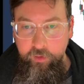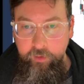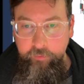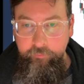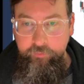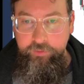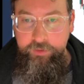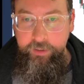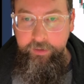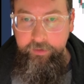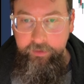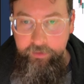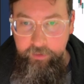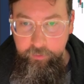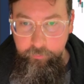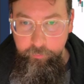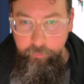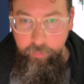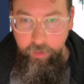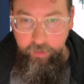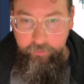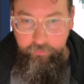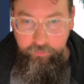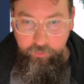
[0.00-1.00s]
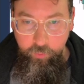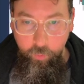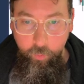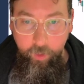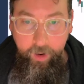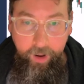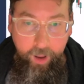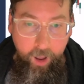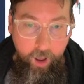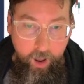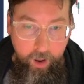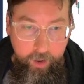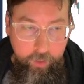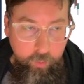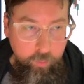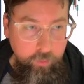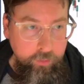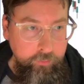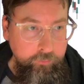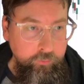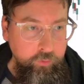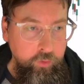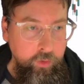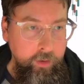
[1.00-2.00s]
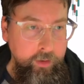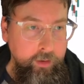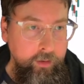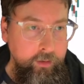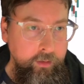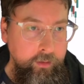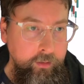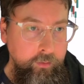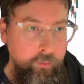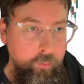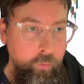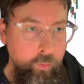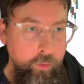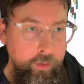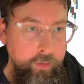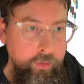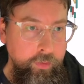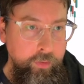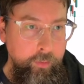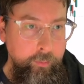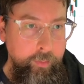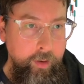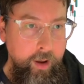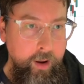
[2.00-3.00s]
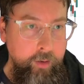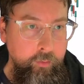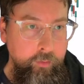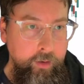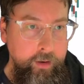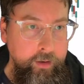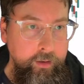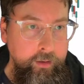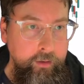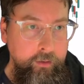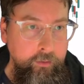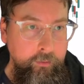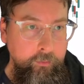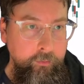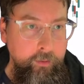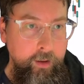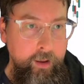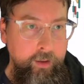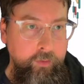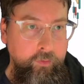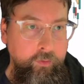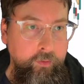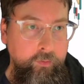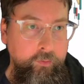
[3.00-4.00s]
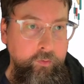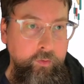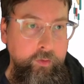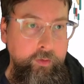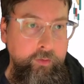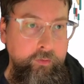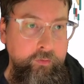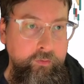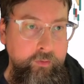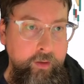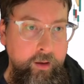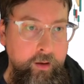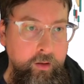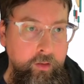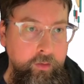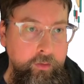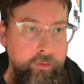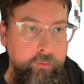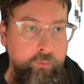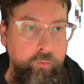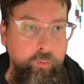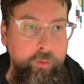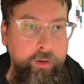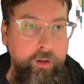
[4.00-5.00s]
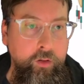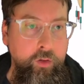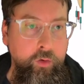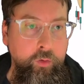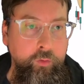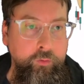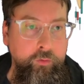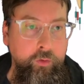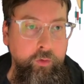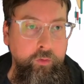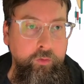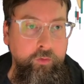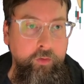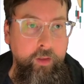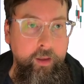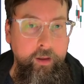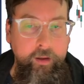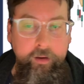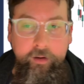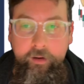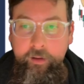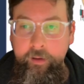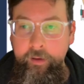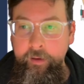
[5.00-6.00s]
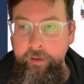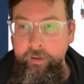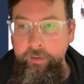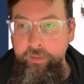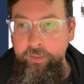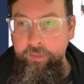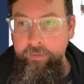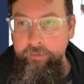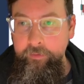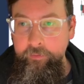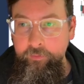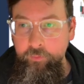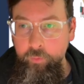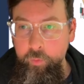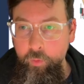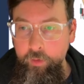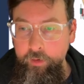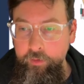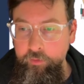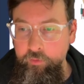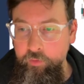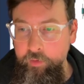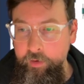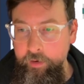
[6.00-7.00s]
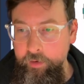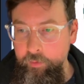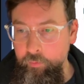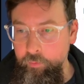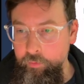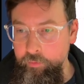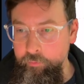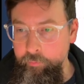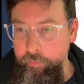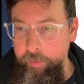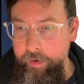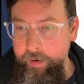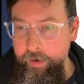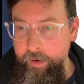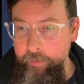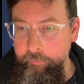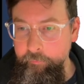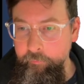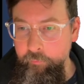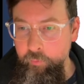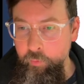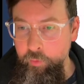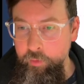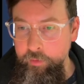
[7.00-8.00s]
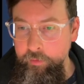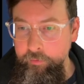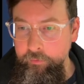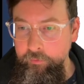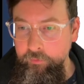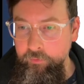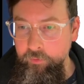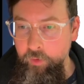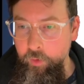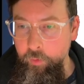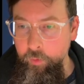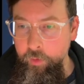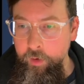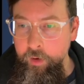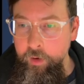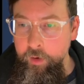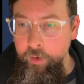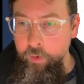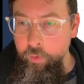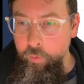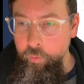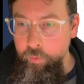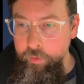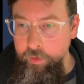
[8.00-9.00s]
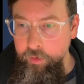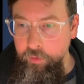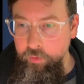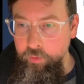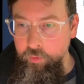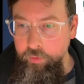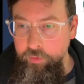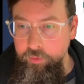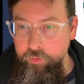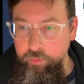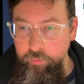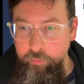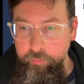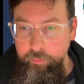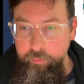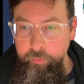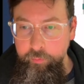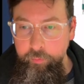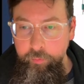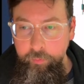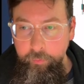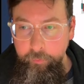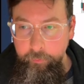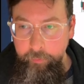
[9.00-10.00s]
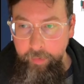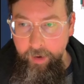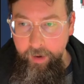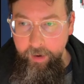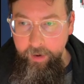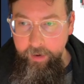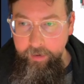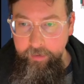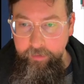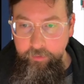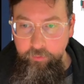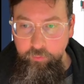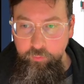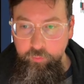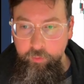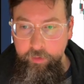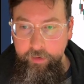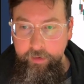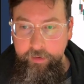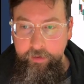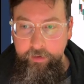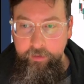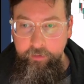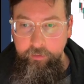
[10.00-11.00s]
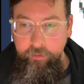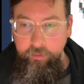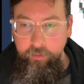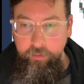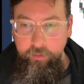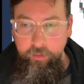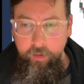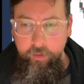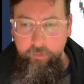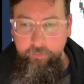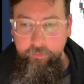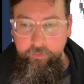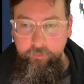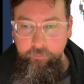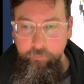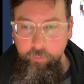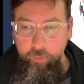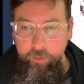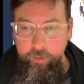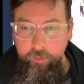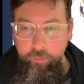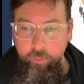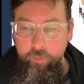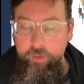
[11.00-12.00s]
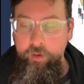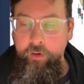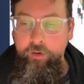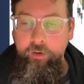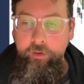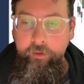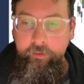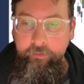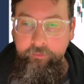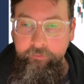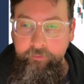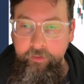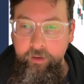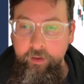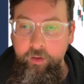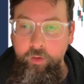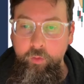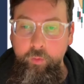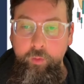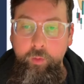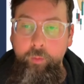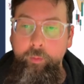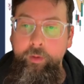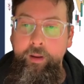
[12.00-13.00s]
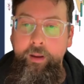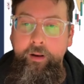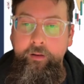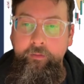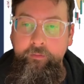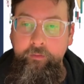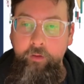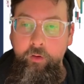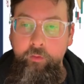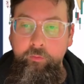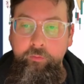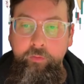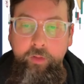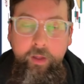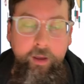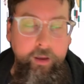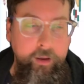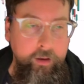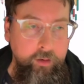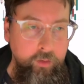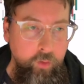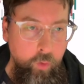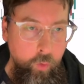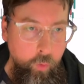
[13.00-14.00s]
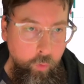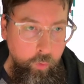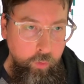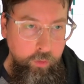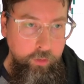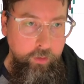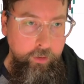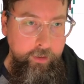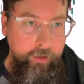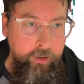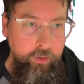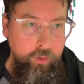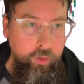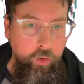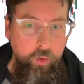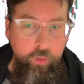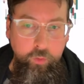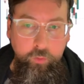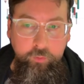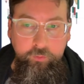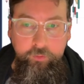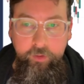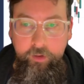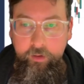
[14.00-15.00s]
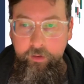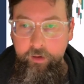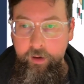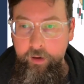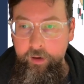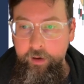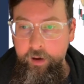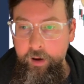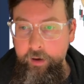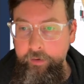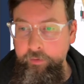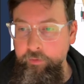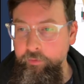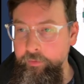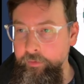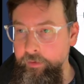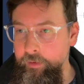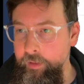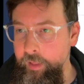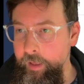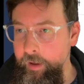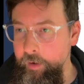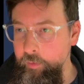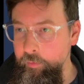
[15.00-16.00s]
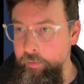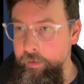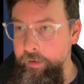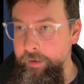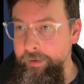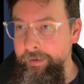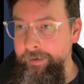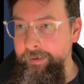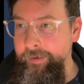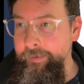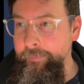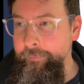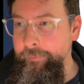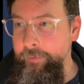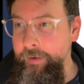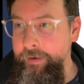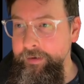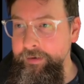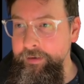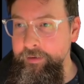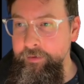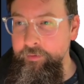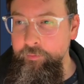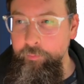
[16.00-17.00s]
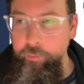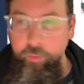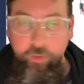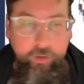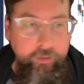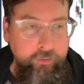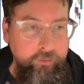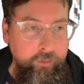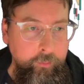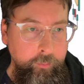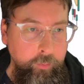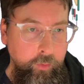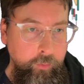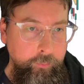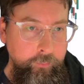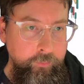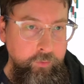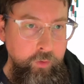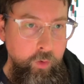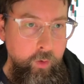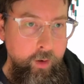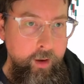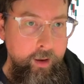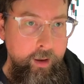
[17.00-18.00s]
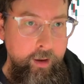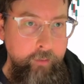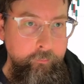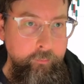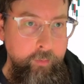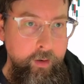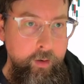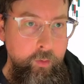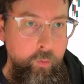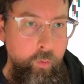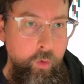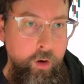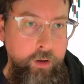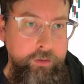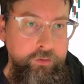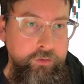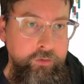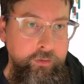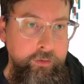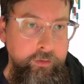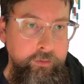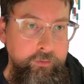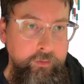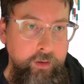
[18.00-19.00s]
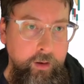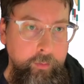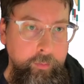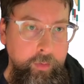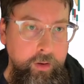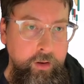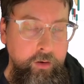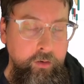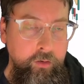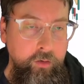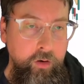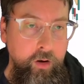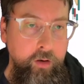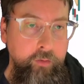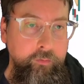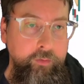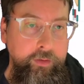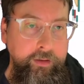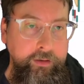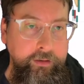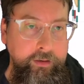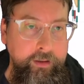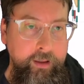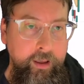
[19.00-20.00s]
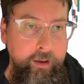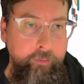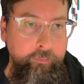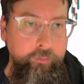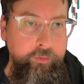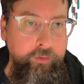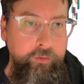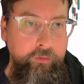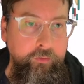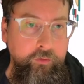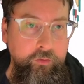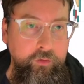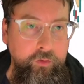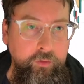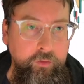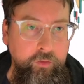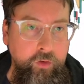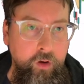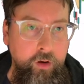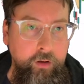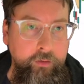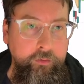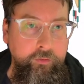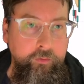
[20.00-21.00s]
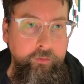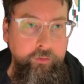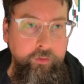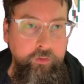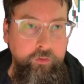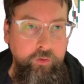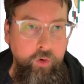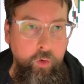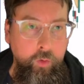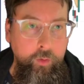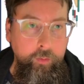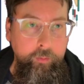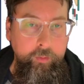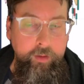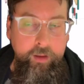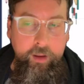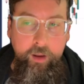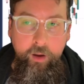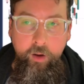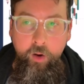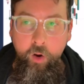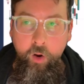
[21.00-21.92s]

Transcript: of JD, but the way I would have traded it with the buy right here and then the sell if we close outside, this one trade would have made up for it. So we are going to buy right here on this one. We are going to sell when we get a sell flag or a close under the cloud. Idea is pretty simple. So I have my watch list up here of ETFs. This is just constantly showing me